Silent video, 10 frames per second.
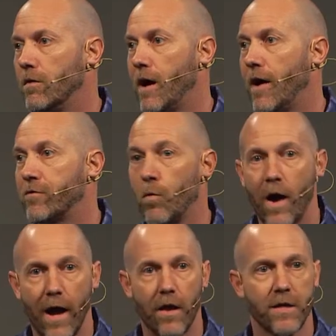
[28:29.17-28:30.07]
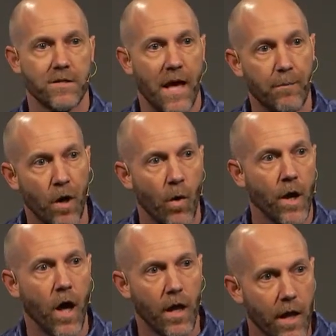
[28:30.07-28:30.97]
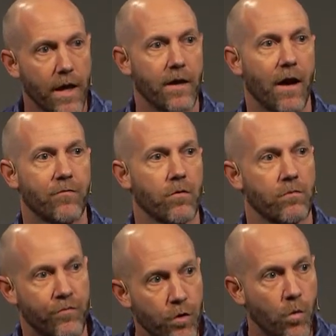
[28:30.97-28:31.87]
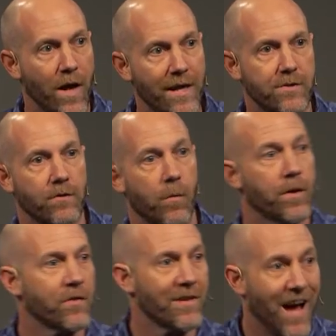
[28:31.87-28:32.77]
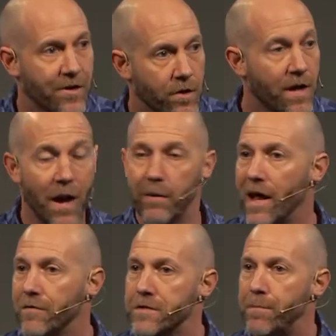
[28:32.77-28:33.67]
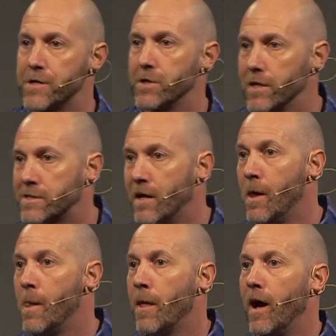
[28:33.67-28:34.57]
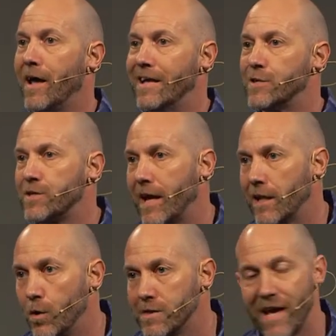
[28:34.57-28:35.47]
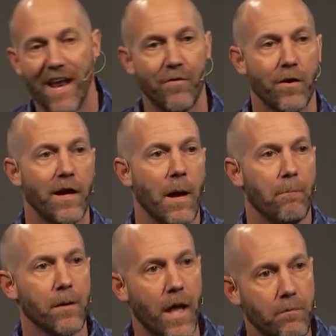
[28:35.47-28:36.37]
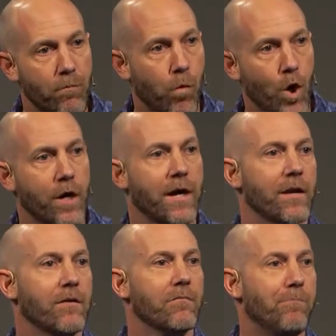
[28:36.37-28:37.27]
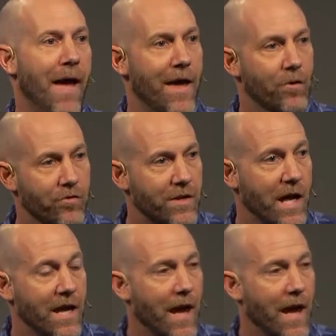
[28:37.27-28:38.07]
after a while, I just kept going on. Like after a few weeks, and I went to the doctor. I went to every specialist in St. Louis. I had every blood work and panels done. I